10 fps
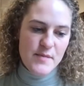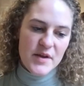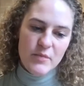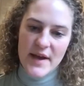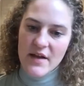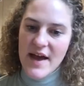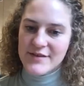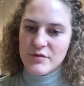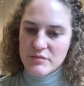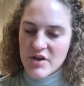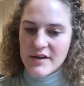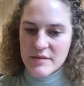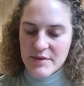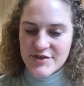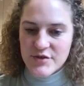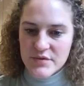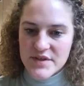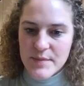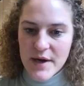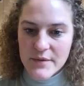in my classroom talking to my
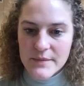students about.